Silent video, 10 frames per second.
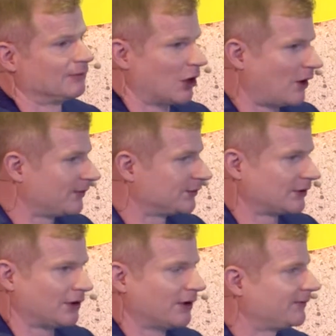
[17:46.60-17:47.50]
offers
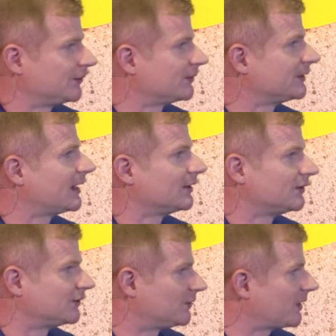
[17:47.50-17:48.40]
artificial
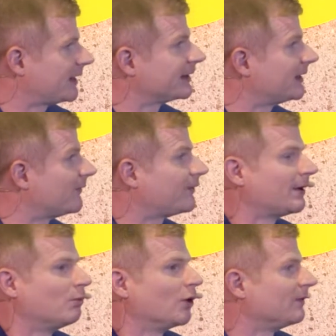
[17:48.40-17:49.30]
intelligence to try to give
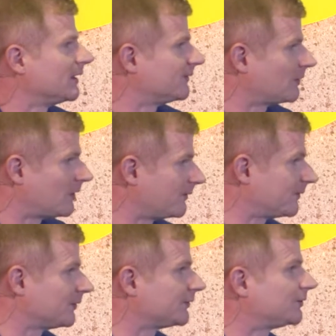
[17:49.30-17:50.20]
more relevant
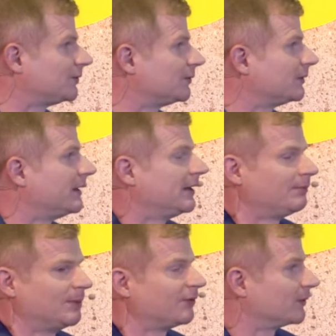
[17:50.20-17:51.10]
offers to
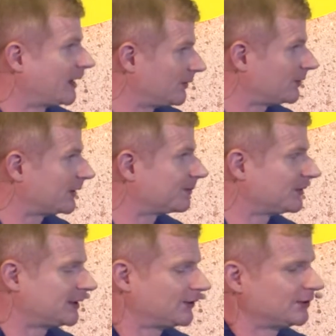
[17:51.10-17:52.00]
people for ground
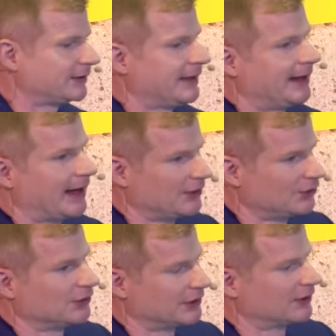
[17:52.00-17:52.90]
transportation. As
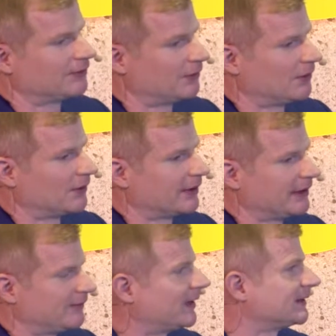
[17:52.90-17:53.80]
you're looking for
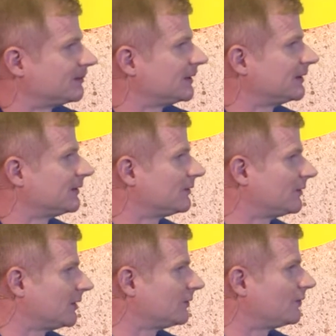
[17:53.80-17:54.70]
investment
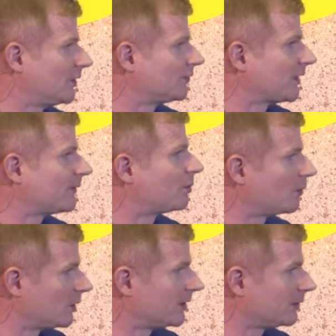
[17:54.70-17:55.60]
in
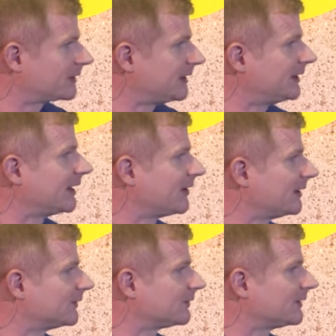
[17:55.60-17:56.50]
Travelport, what are key
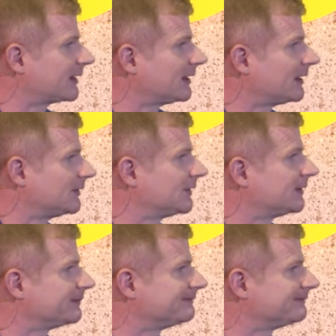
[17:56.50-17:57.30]
areas on technology?